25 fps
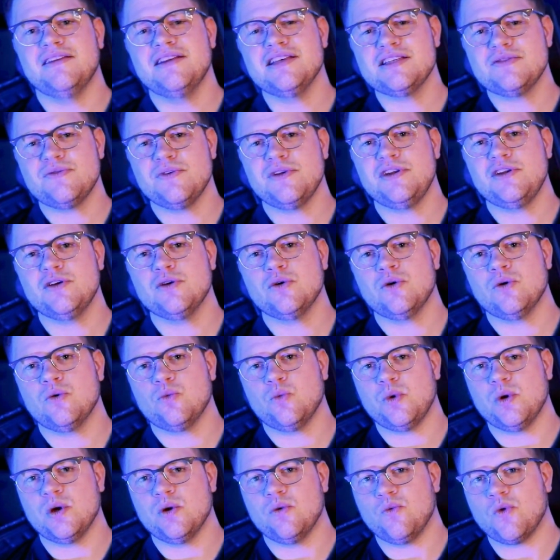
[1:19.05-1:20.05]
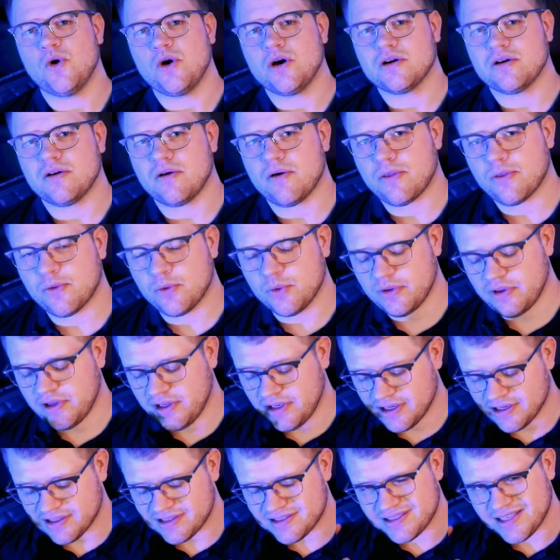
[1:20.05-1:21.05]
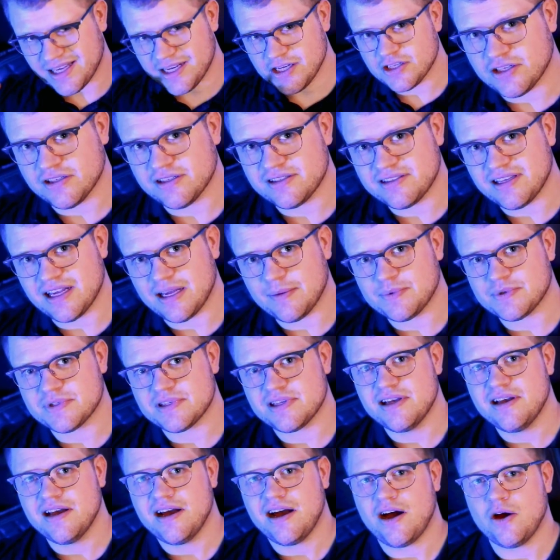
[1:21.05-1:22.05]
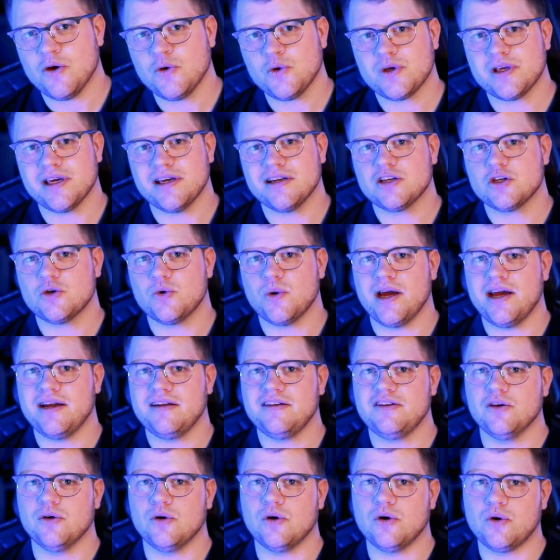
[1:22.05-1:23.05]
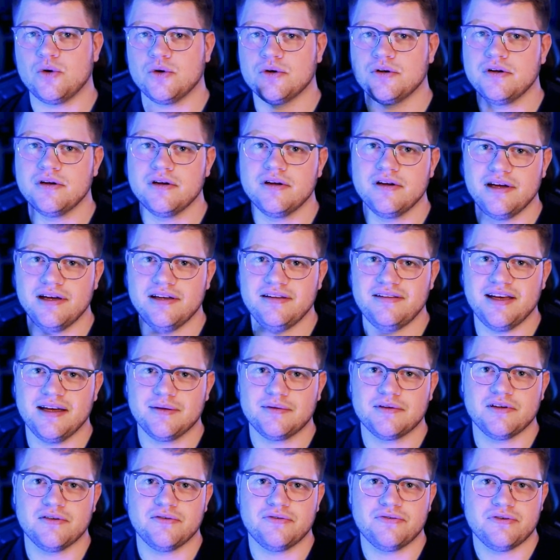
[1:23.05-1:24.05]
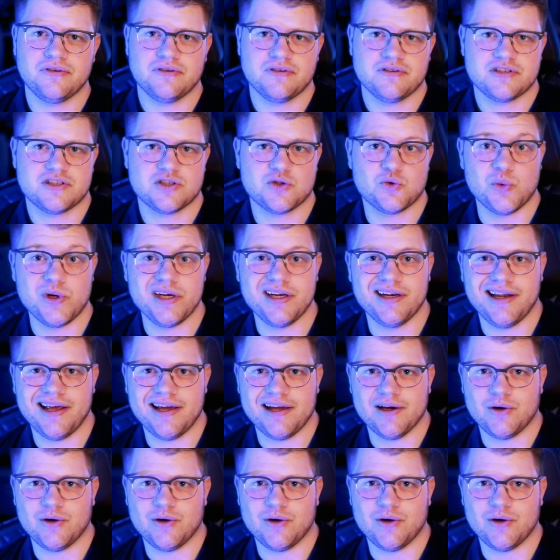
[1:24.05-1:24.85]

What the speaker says: in this video, we'll walk through the essential steps how you can create your own adaptive screen